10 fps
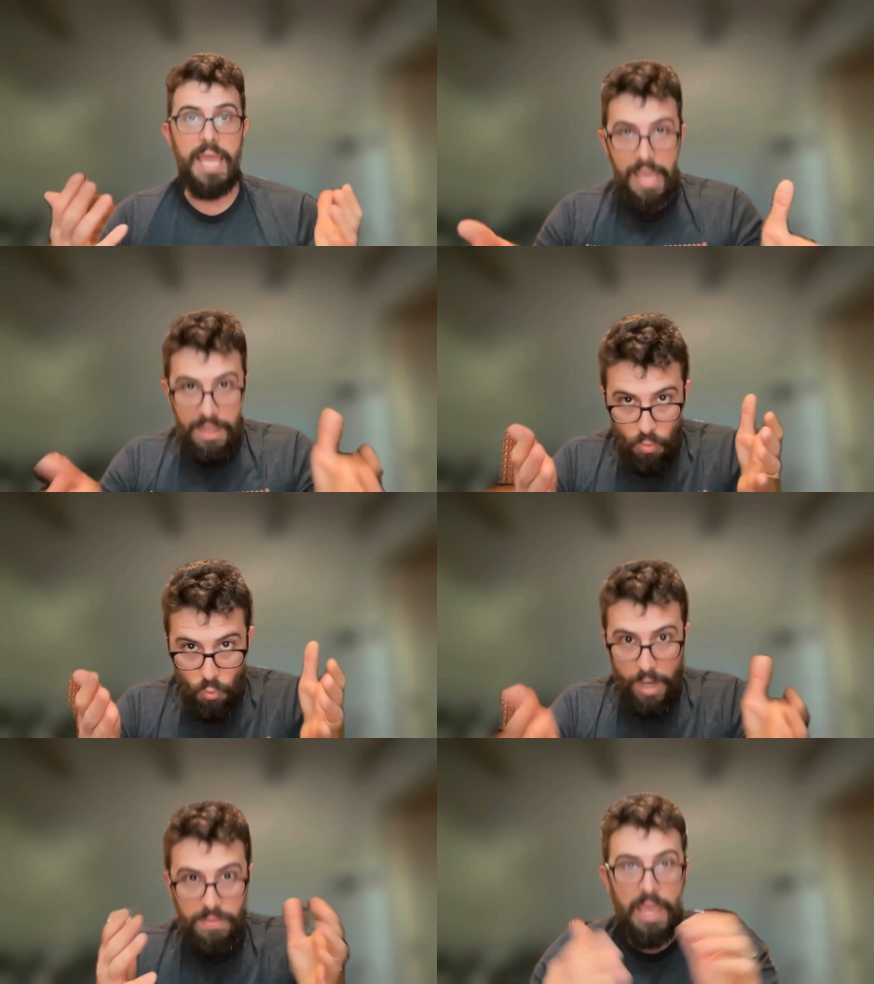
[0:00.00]
and
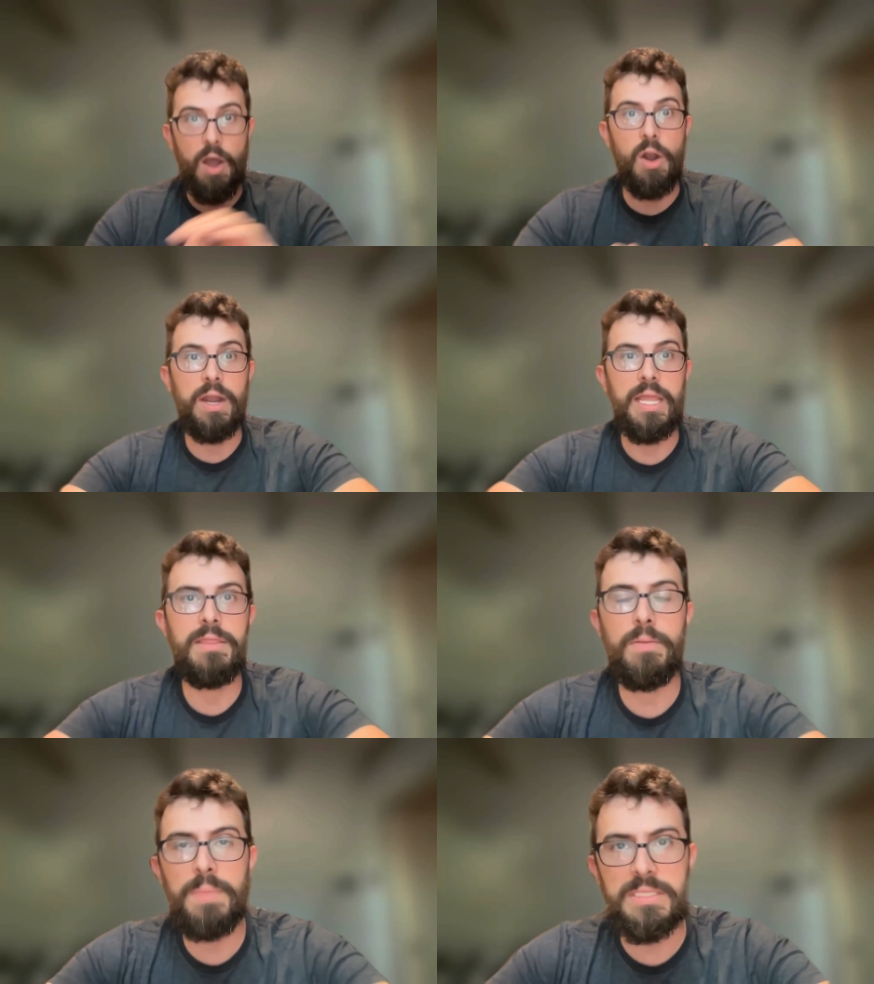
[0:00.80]
where they are in
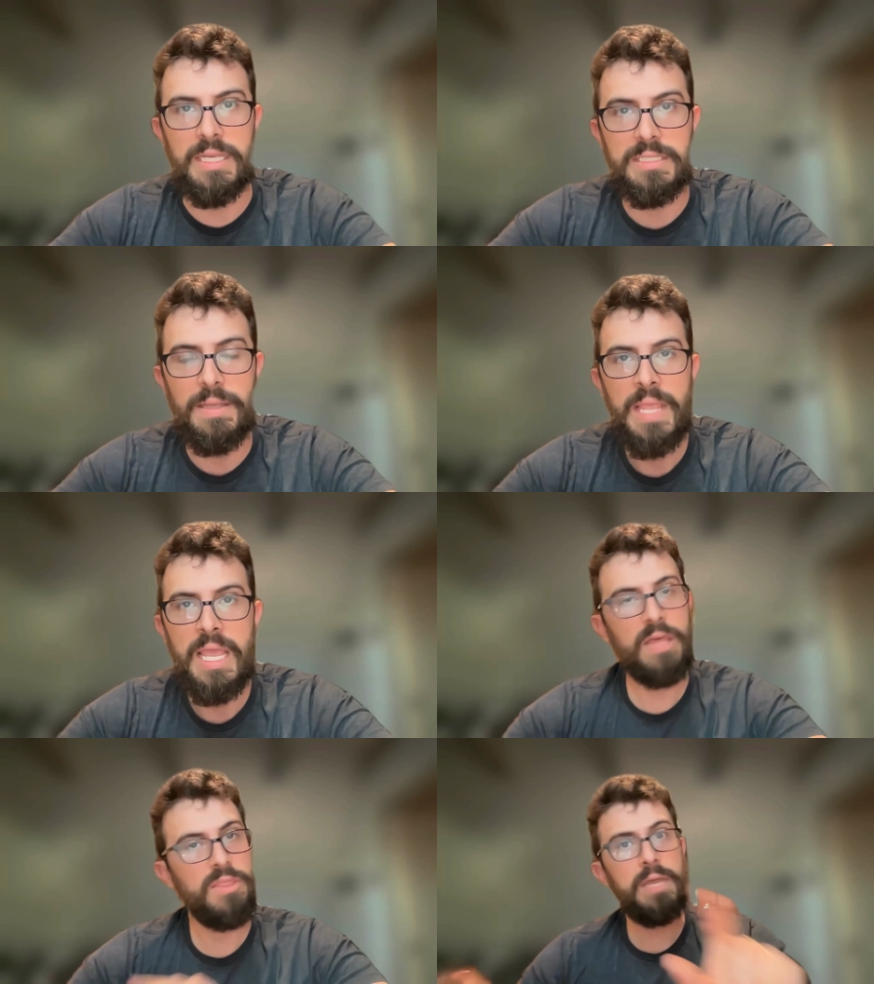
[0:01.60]
their business.
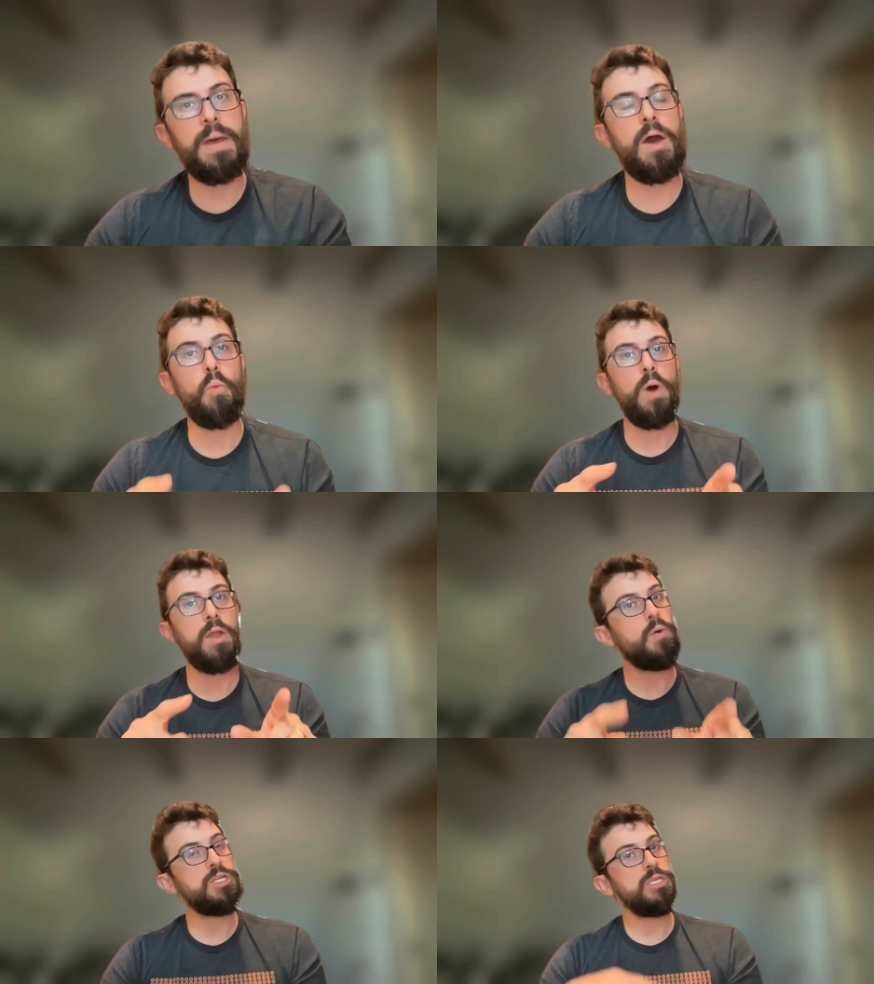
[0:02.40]
Now think about
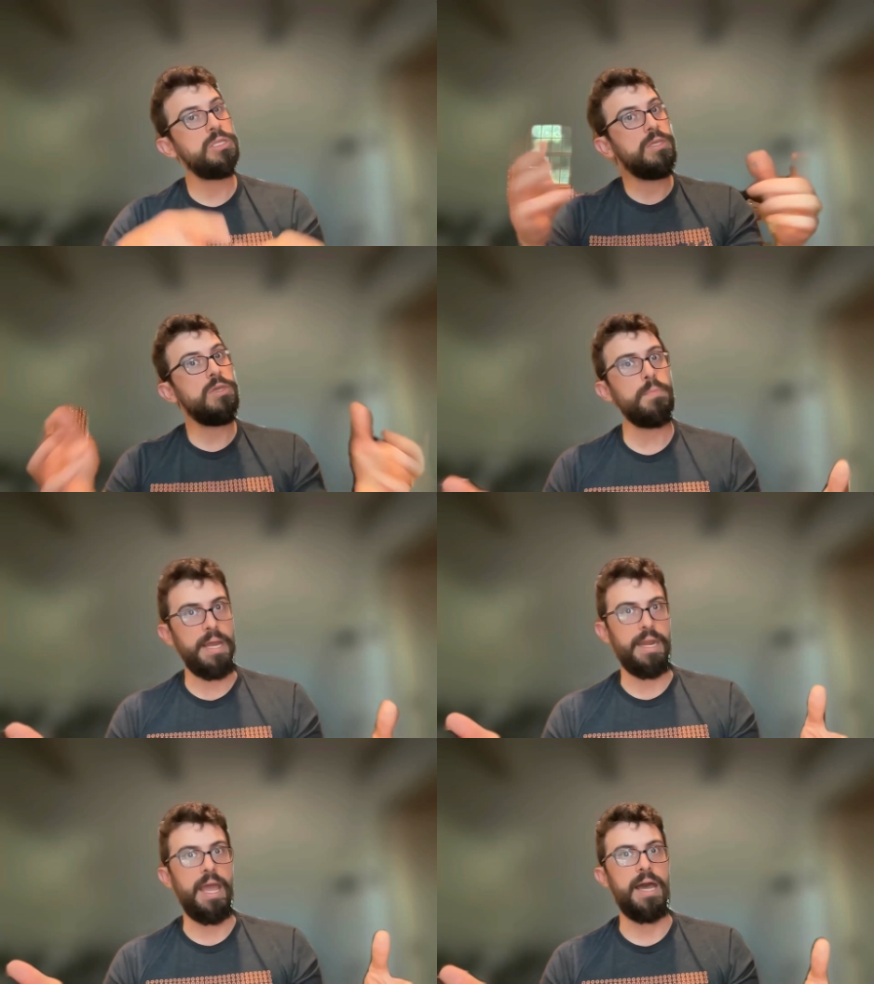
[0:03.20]
what question you
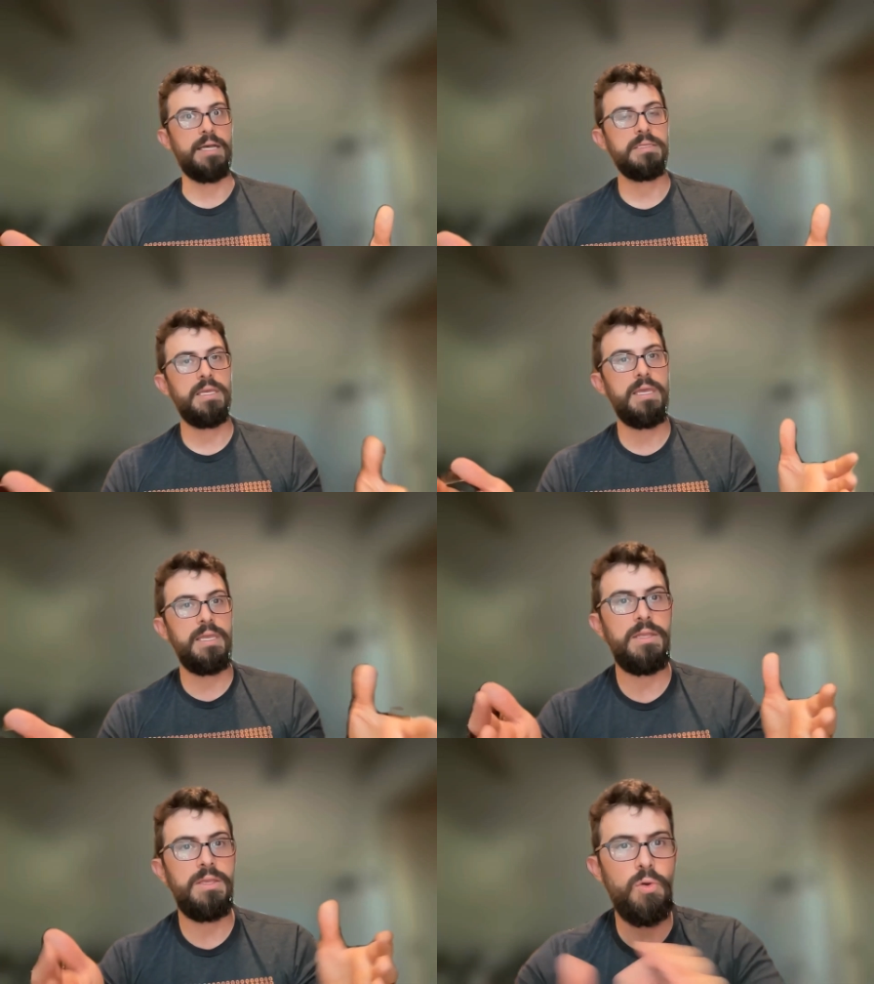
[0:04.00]
might ask
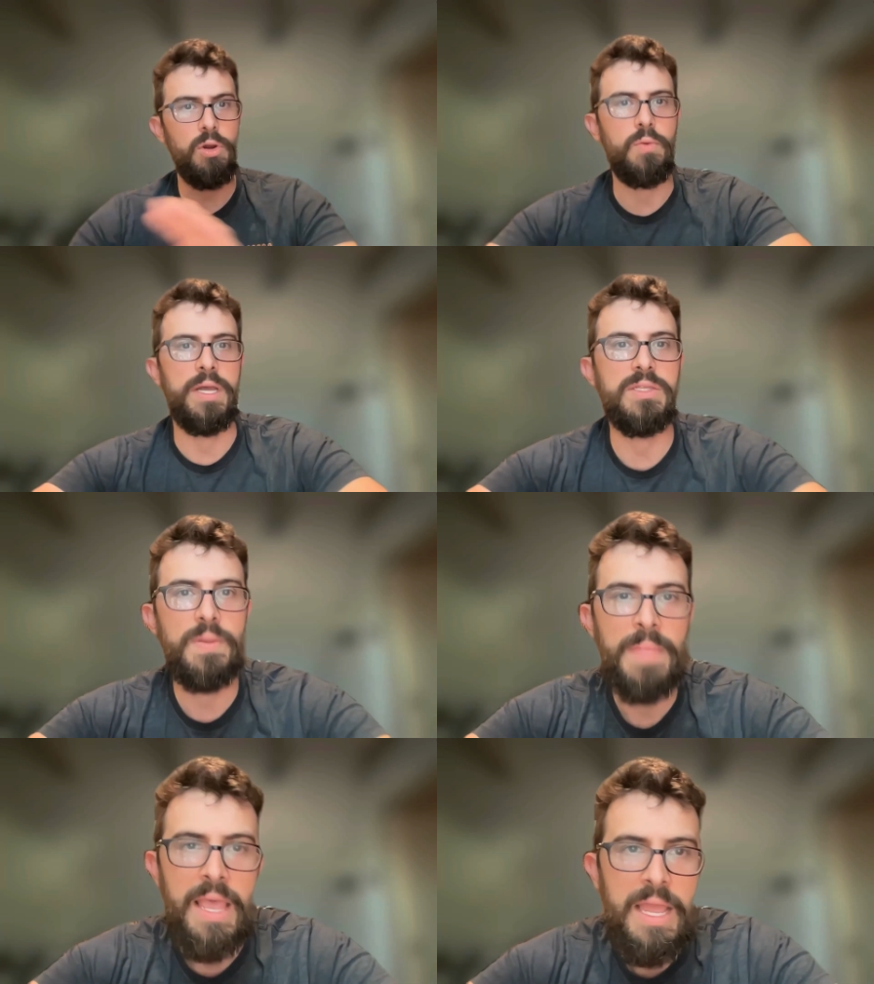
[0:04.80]
in your quiz.